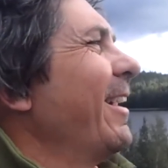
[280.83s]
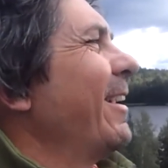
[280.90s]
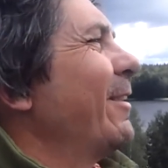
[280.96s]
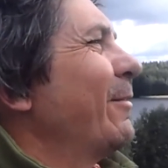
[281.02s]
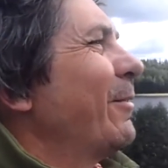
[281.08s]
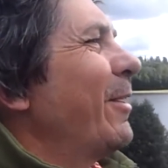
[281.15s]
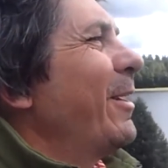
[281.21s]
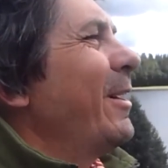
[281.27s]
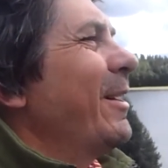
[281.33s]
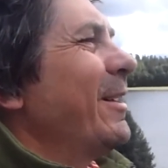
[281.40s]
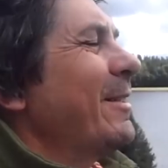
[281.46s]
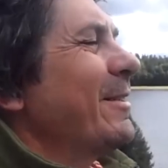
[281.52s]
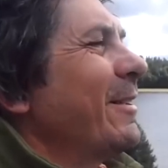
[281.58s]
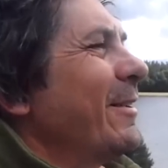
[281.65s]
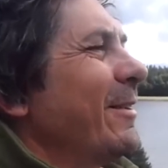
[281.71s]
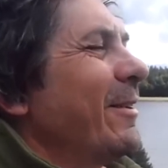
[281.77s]
It
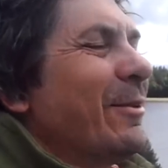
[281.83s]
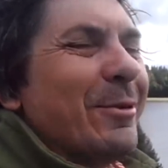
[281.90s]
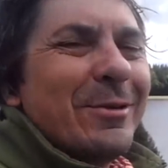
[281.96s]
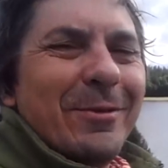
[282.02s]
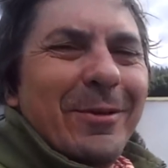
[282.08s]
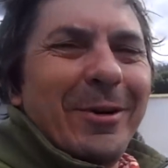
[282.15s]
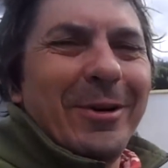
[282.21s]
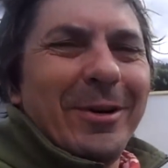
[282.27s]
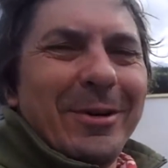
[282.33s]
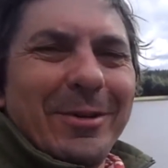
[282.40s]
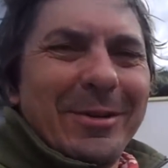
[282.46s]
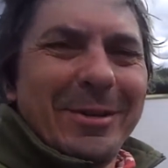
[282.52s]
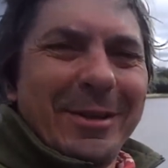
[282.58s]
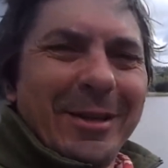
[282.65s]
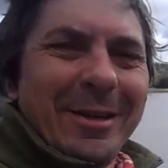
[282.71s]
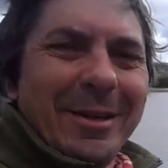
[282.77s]
rained, and it was a very
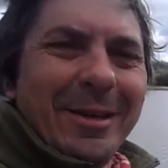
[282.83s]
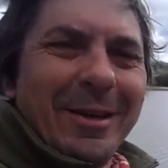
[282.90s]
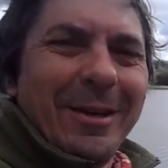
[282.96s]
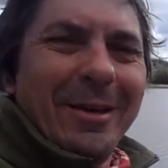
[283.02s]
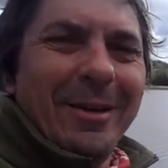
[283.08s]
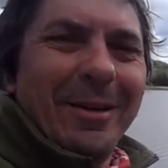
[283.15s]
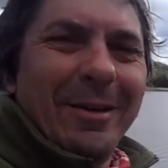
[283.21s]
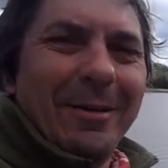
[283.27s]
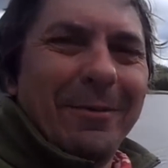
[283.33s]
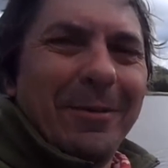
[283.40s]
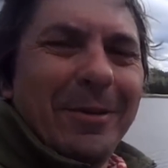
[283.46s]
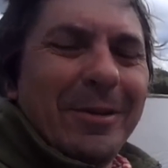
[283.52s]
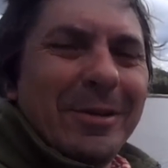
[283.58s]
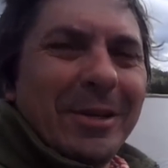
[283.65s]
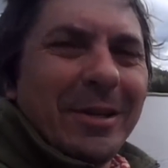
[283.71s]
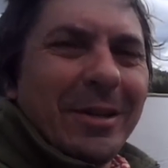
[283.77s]
interesting
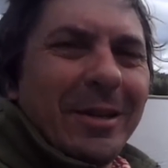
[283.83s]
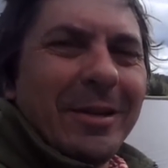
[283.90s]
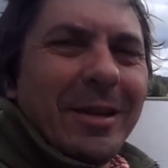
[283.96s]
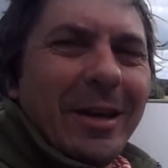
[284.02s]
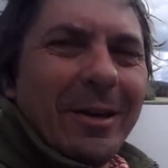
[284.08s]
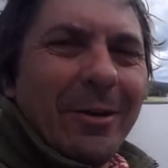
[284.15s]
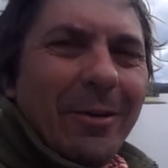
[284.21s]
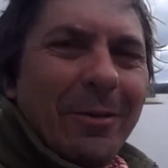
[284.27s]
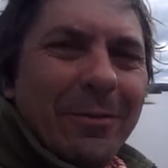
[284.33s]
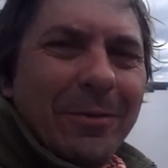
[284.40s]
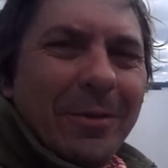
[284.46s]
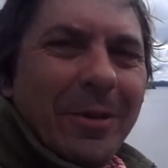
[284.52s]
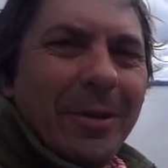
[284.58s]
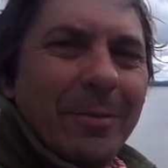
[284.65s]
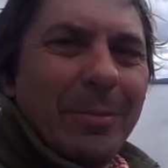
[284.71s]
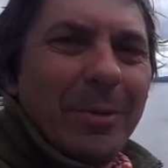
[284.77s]
finishing the day off.
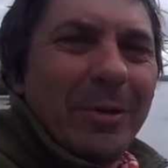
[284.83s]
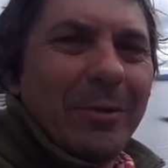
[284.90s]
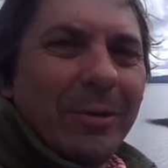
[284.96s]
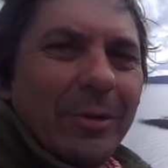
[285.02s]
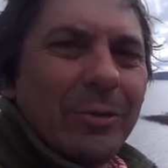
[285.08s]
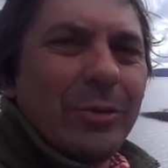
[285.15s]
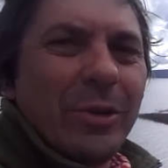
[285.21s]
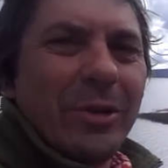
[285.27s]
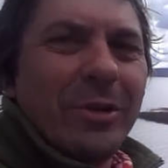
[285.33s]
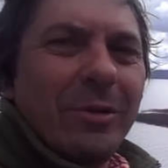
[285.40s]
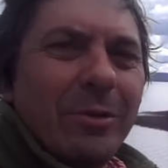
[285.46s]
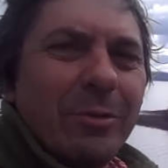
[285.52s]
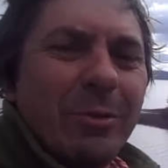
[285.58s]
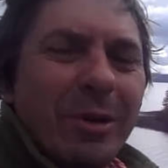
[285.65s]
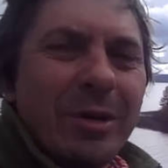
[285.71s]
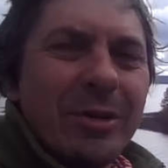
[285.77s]
A bit of an
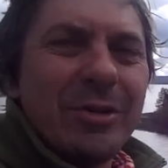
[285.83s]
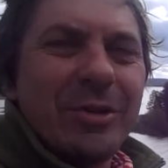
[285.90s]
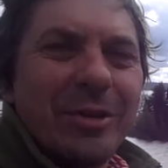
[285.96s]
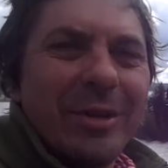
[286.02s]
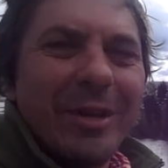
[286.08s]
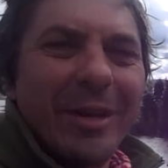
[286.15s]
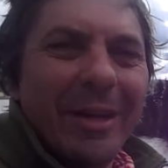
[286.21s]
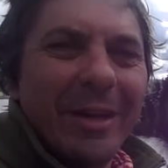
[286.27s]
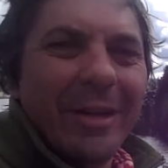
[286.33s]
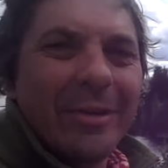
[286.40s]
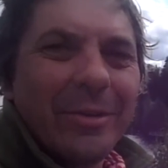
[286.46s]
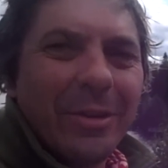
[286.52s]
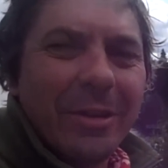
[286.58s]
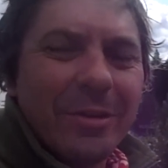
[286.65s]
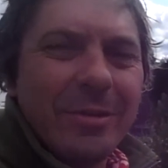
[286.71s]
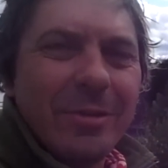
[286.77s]
adrenaline rush,
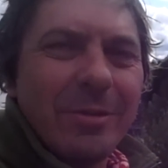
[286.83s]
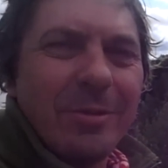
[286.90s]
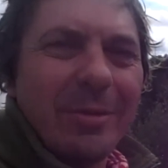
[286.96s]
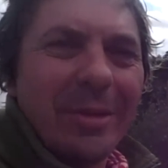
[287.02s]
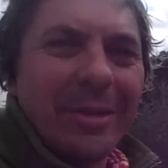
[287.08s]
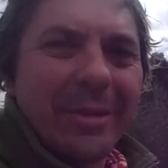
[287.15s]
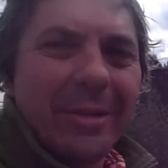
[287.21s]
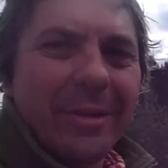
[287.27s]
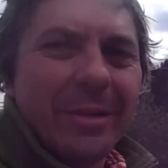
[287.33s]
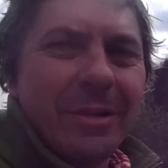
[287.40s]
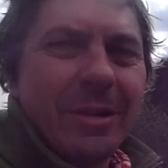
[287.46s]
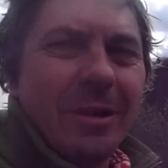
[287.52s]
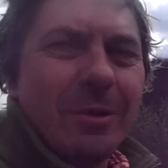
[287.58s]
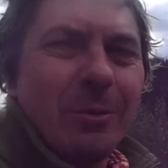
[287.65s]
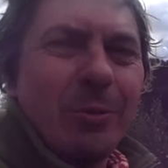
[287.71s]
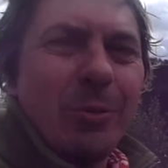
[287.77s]
trying to
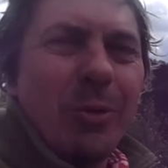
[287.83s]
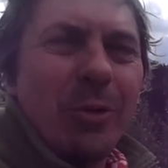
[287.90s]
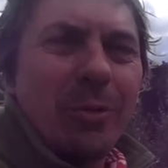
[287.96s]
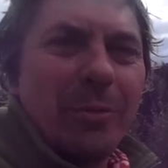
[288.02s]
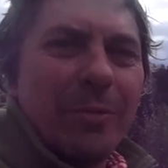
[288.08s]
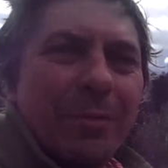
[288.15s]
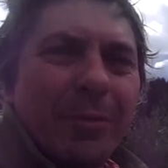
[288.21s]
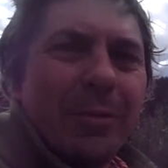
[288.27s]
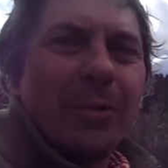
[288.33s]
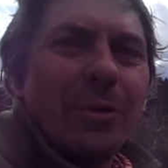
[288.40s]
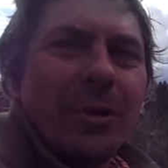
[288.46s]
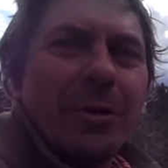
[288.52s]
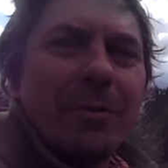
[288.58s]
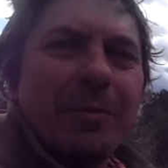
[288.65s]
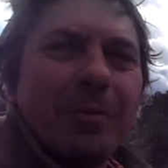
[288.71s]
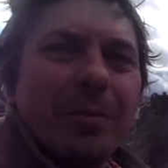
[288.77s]
get warm
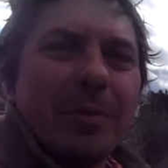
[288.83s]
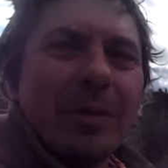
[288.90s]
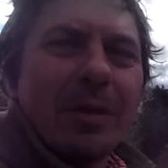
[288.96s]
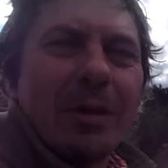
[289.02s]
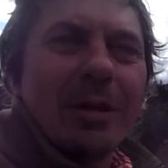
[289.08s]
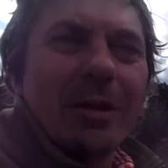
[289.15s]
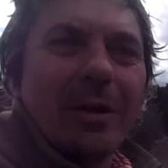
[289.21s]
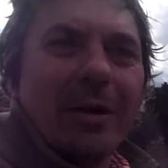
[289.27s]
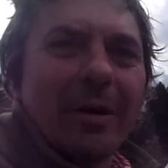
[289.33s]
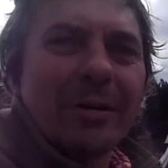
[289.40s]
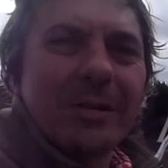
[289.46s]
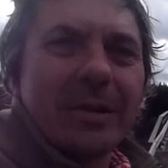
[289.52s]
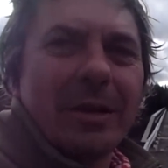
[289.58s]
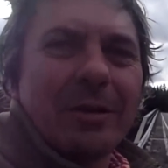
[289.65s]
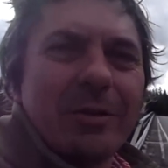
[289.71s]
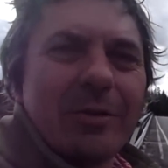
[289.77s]
before I
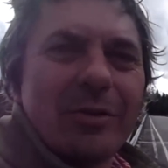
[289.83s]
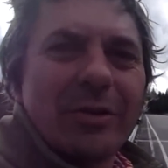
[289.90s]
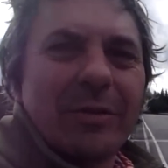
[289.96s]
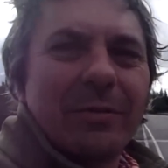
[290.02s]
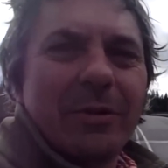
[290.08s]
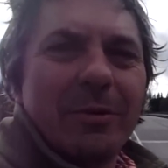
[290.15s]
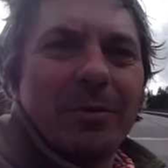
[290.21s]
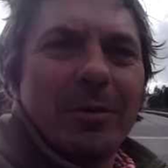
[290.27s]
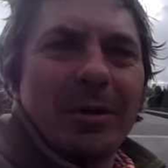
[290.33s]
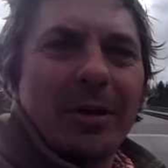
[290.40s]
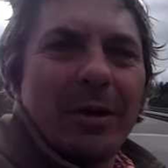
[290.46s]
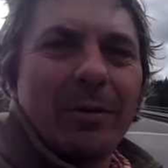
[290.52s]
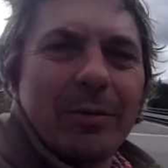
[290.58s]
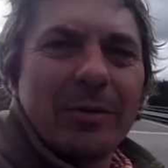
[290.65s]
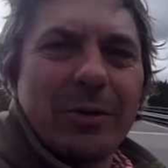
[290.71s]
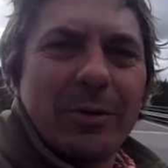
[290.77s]
start to shiver, but
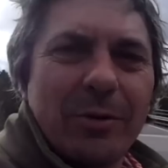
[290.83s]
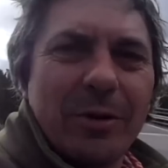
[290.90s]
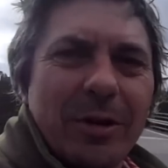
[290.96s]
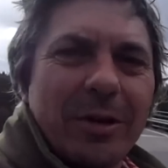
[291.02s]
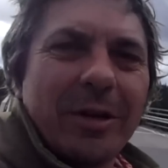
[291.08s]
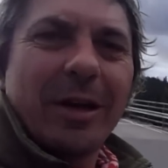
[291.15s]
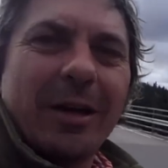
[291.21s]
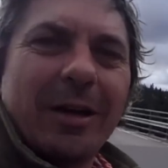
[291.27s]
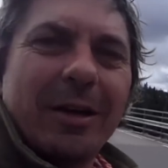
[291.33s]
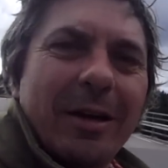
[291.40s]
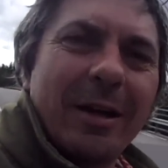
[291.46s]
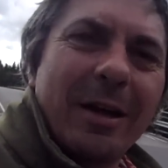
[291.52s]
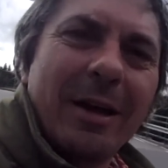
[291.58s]
that was all okay.